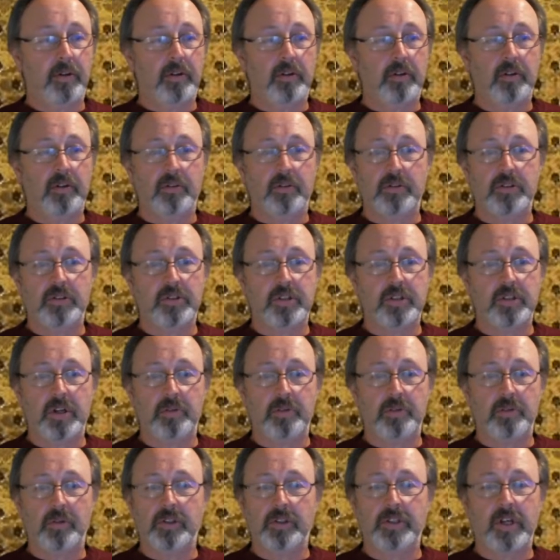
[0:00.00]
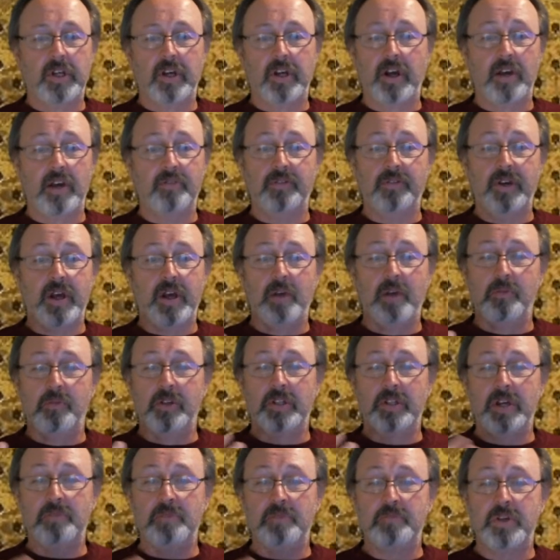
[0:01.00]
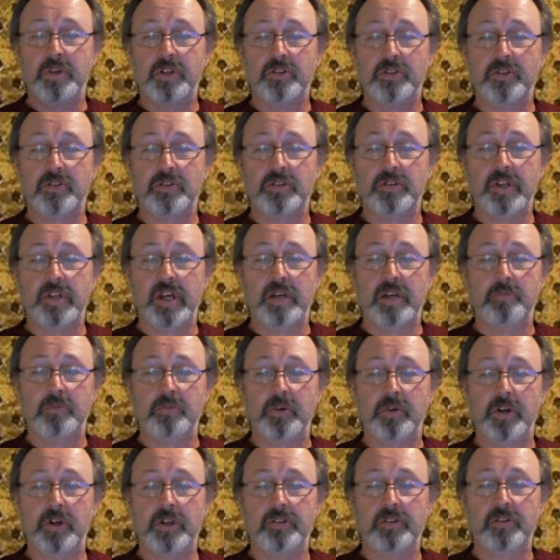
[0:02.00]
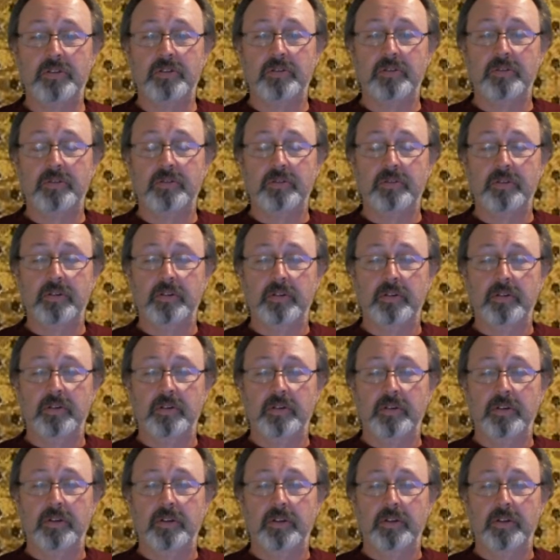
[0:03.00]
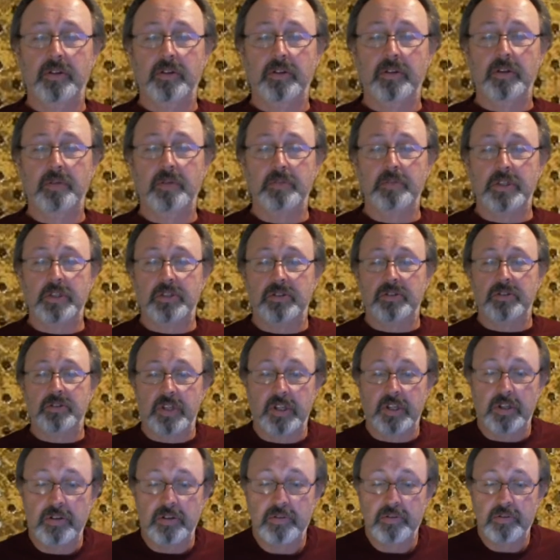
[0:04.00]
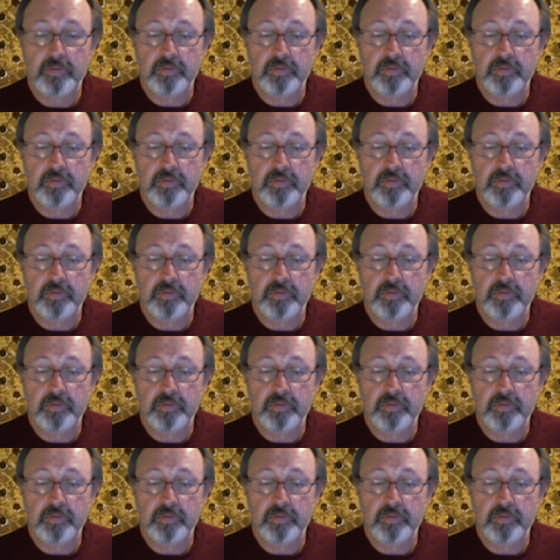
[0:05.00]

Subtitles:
I forget what that pitcher's name was. Let me see.